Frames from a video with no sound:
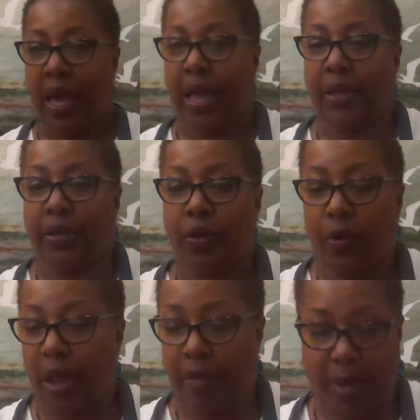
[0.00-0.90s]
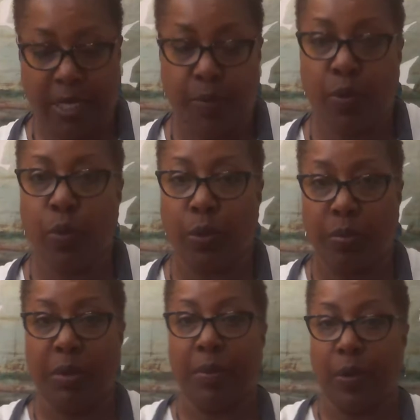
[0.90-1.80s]
I don't have my spoon
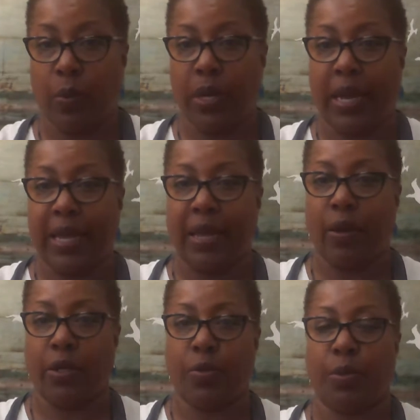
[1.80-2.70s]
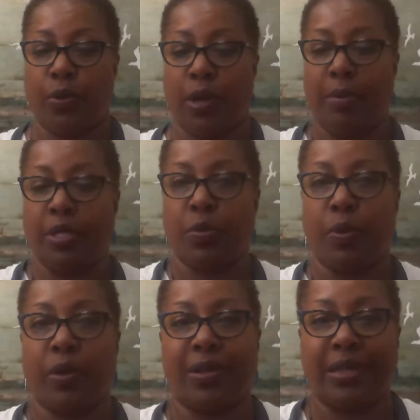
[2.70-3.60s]
with me, but when I get a spoon, I'm going to
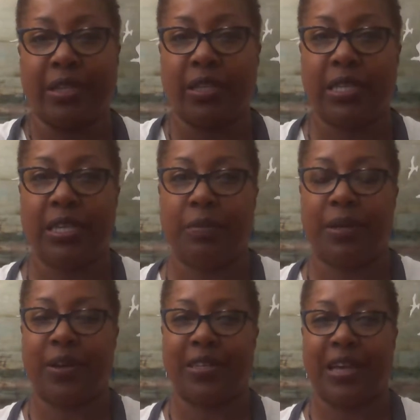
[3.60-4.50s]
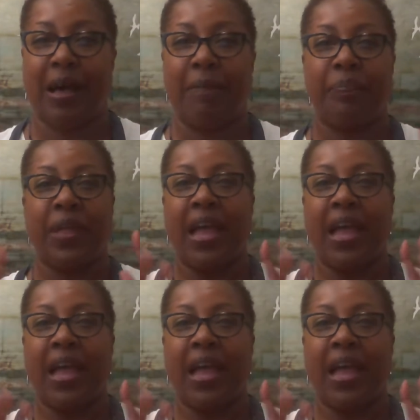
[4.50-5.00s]
sprinkle a little teeny bit on top.